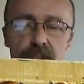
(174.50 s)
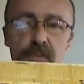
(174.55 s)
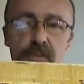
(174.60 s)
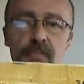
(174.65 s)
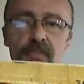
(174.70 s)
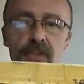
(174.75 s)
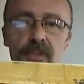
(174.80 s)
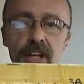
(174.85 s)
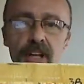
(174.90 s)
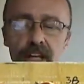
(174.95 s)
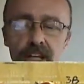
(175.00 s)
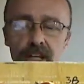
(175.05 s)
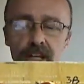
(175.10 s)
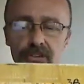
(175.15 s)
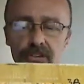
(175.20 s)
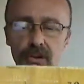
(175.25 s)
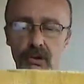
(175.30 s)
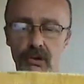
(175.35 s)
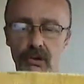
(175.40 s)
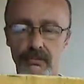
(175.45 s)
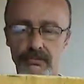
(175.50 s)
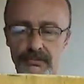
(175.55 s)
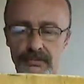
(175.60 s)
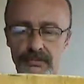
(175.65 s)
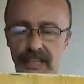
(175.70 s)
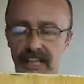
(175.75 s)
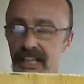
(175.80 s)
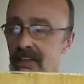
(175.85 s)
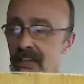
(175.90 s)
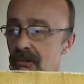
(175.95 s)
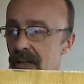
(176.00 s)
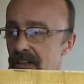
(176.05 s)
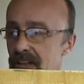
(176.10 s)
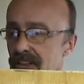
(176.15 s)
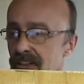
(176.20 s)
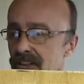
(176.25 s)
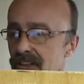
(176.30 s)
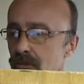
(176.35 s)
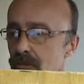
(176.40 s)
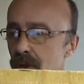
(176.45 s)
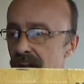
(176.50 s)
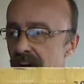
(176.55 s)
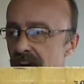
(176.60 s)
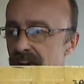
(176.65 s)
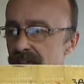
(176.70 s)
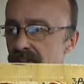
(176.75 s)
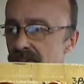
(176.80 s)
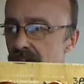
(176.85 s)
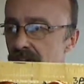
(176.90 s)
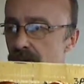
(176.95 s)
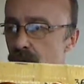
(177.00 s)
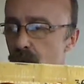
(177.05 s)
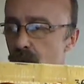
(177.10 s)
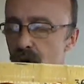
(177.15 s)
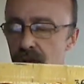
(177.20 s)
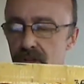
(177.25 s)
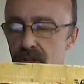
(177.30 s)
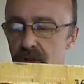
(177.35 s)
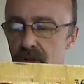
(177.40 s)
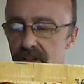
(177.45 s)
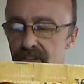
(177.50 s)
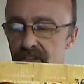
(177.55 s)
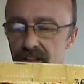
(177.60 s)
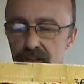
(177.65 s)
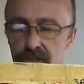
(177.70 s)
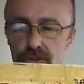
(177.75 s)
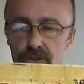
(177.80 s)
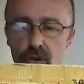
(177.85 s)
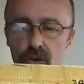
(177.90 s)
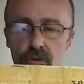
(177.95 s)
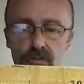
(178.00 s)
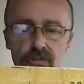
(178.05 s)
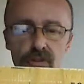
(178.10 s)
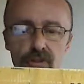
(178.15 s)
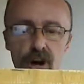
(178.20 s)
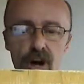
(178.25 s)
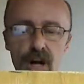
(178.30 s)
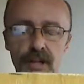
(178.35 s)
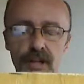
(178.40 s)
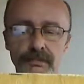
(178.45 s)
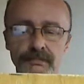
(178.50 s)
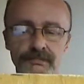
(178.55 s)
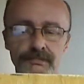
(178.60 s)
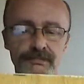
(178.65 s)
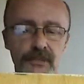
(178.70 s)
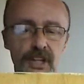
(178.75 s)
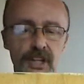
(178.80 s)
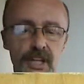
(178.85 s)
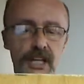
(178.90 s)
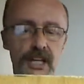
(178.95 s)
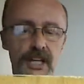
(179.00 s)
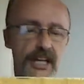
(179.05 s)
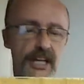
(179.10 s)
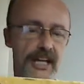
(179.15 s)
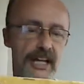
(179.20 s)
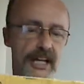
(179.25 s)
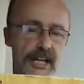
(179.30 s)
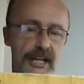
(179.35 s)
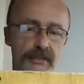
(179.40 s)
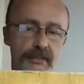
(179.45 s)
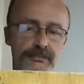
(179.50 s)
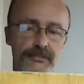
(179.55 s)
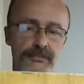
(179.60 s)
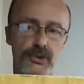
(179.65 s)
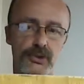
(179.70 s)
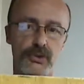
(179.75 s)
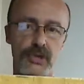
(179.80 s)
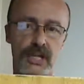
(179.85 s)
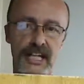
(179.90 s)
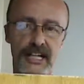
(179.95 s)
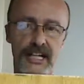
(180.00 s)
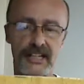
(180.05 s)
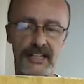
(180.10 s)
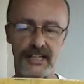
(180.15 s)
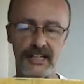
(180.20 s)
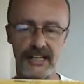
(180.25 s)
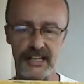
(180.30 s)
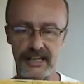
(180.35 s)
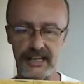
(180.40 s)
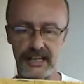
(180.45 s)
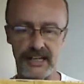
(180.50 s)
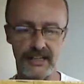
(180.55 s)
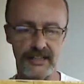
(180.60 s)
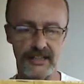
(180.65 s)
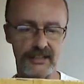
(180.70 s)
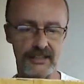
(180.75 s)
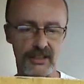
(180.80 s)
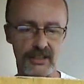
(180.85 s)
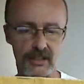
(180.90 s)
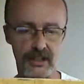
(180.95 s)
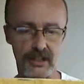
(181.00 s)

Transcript: to. So anyway, this is what I've worked with here so far. Created a